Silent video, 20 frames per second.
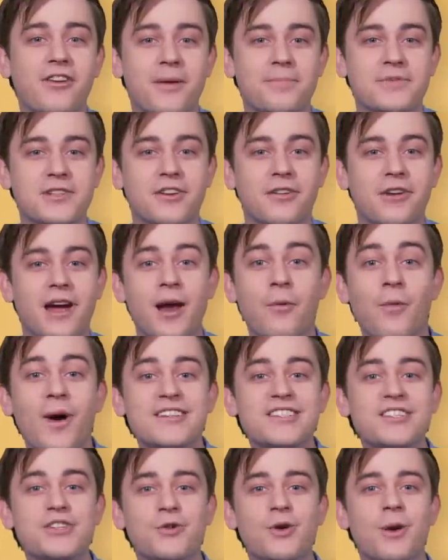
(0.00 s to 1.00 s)
crypto and
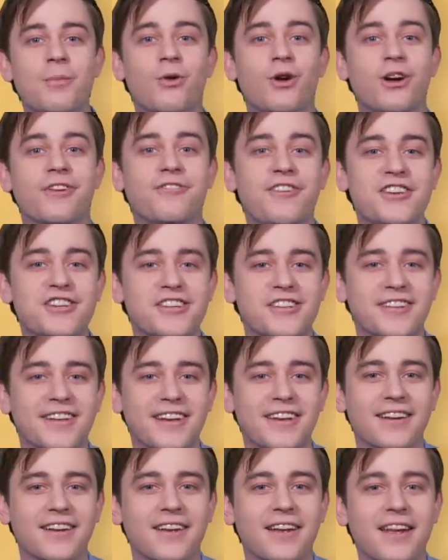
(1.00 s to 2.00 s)
want to do it more
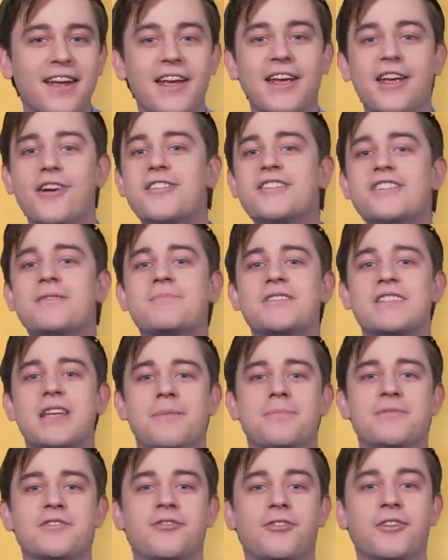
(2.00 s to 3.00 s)
efficiently, here are some
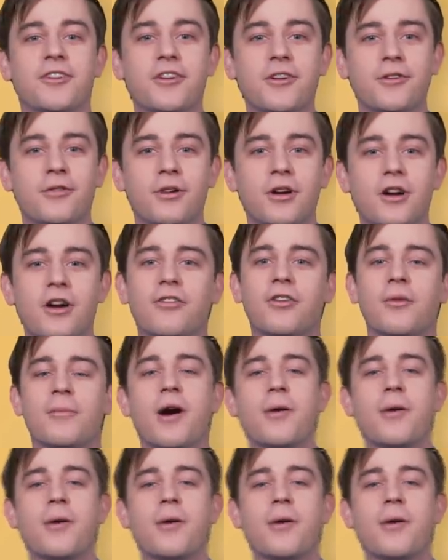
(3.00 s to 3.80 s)
tips for you from